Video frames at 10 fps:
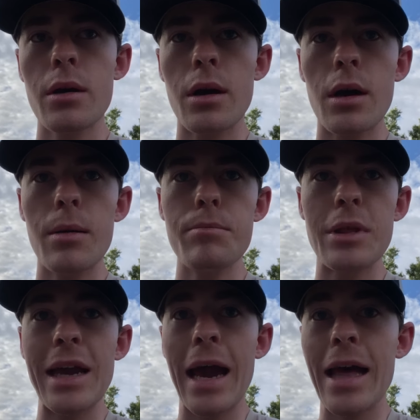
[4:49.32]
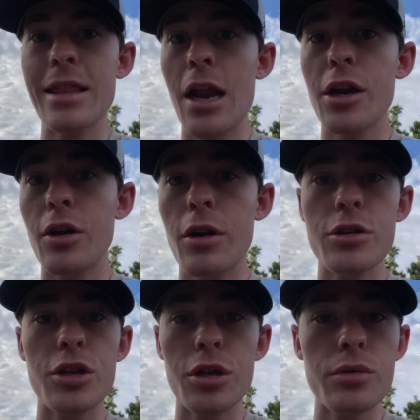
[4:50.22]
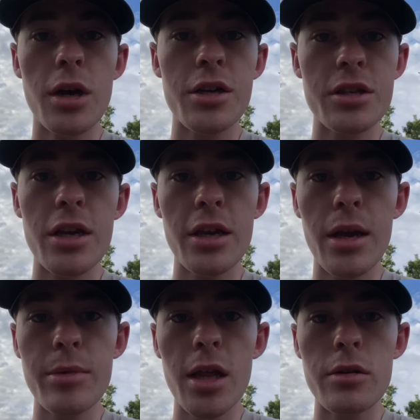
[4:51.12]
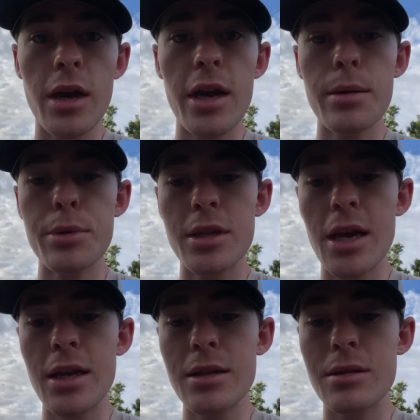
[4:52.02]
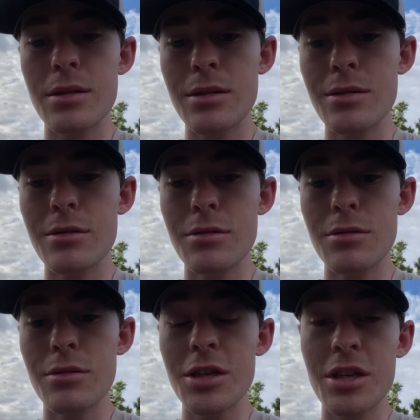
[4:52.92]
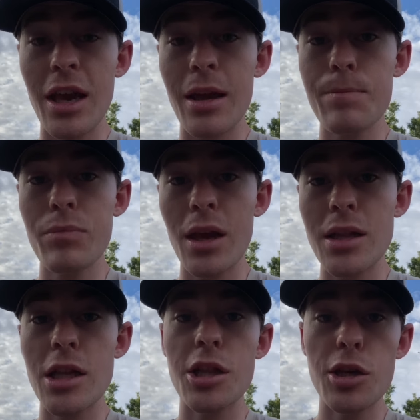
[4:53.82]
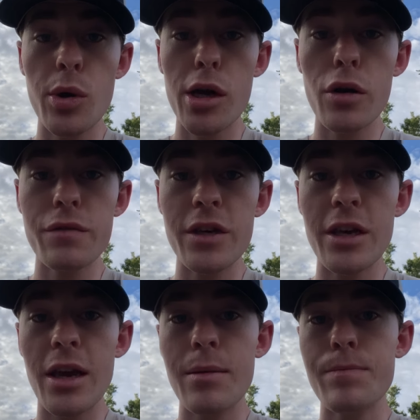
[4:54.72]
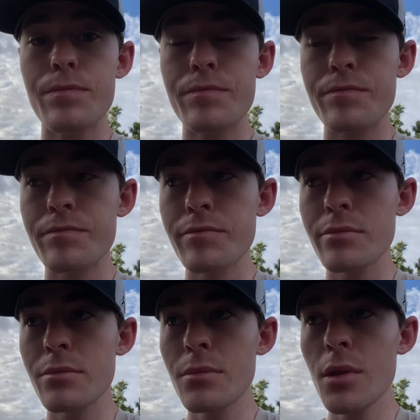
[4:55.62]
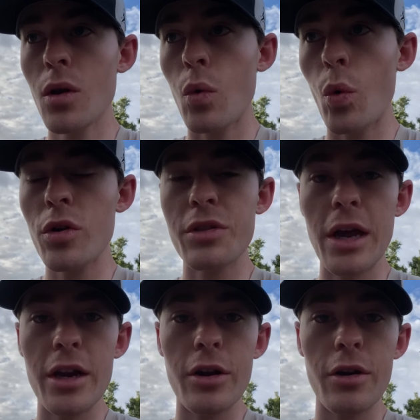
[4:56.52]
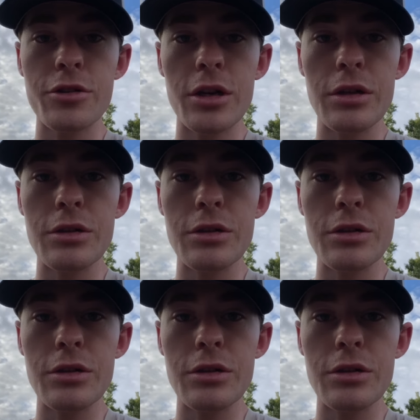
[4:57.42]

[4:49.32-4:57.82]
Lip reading: They had that encouraging Utah State game the other night, but then this game and then the UNLV game weren't that encouraging.